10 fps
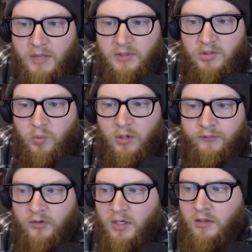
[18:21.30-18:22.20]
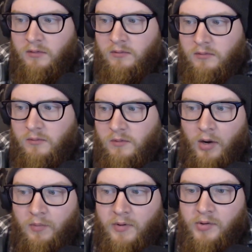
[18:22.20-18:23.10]
Maybe just one for now.
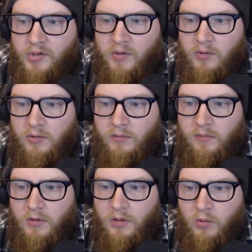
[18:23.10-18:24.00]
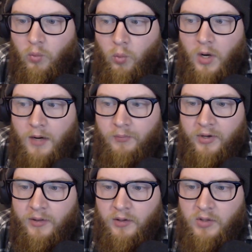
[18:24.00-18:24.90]
I almost want to
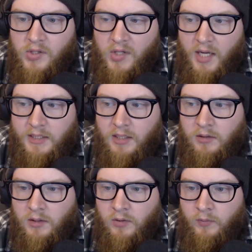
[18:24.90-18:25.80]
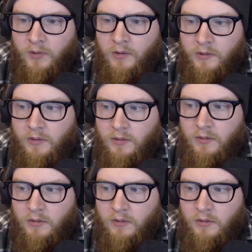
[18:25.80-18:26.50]
bring the croissant down a little bit.